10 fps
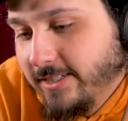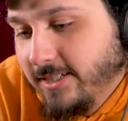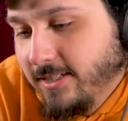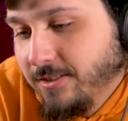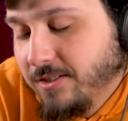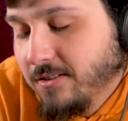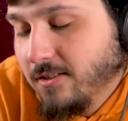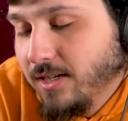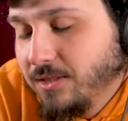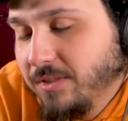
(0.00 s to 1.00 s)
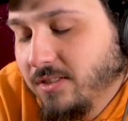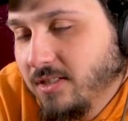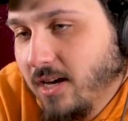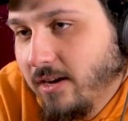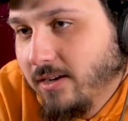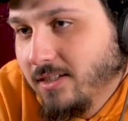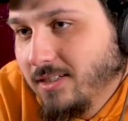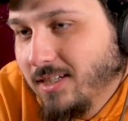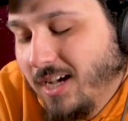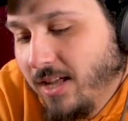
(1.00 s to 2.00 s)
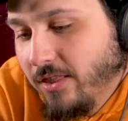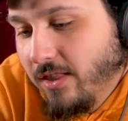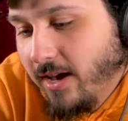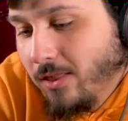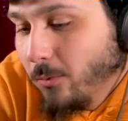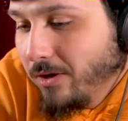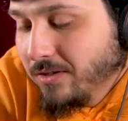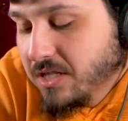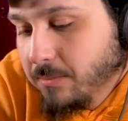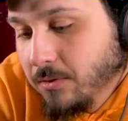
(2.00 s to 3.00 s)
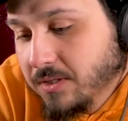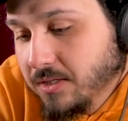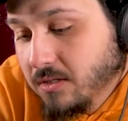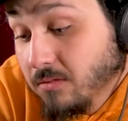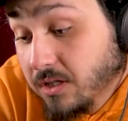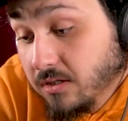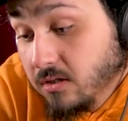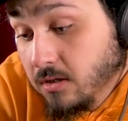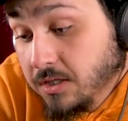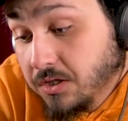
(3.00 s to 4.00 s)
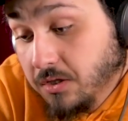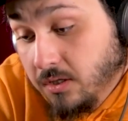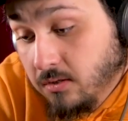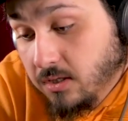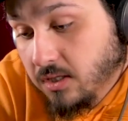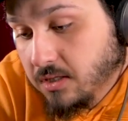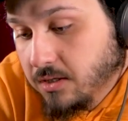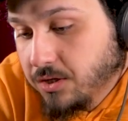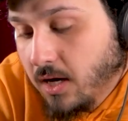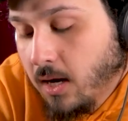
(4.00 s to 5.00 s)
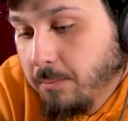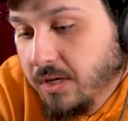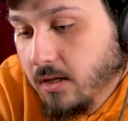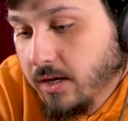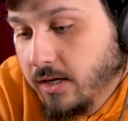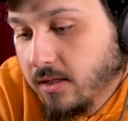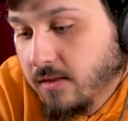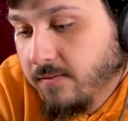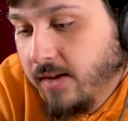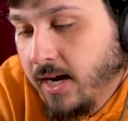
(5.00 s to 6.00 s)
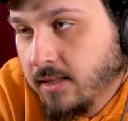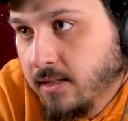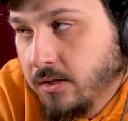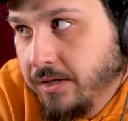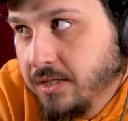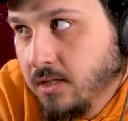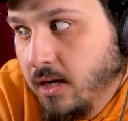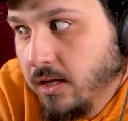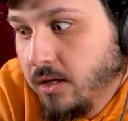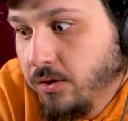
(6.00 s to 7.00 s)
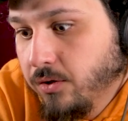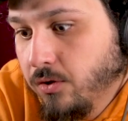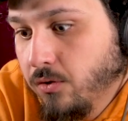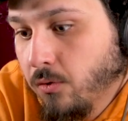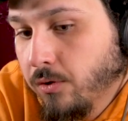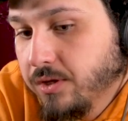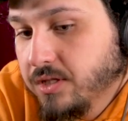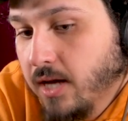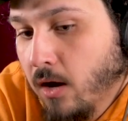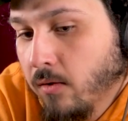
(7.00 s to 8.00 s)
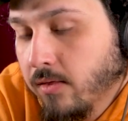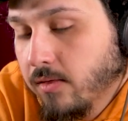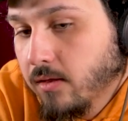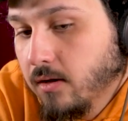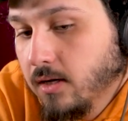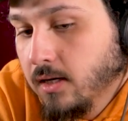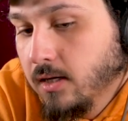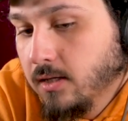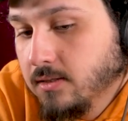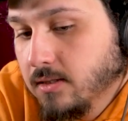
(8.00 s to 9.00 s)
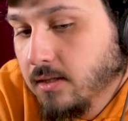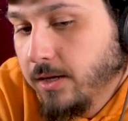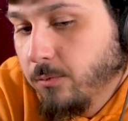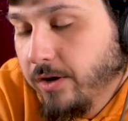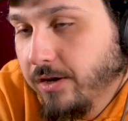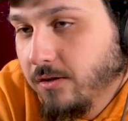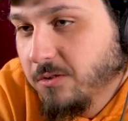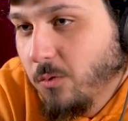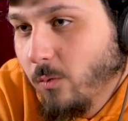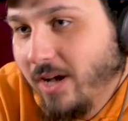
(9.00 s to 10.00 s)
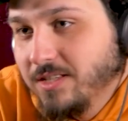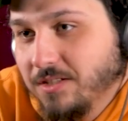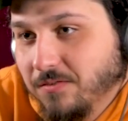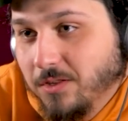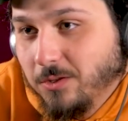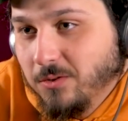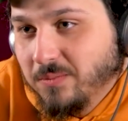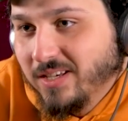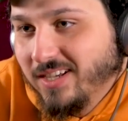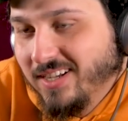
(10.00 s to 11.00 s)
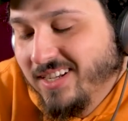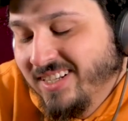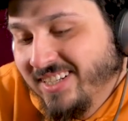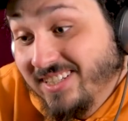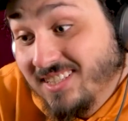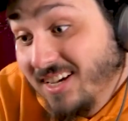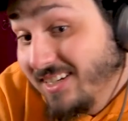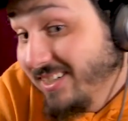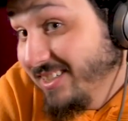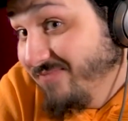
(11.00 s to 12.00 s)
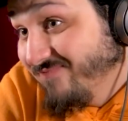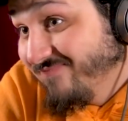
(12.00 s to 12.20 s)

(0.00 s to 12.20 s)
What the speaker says: there's still a lot to be desired. Yeah. And the wheel and spoke system, it's good, it does its job, but the fact that there isn't any north-south light rail west of the loop, it's not good.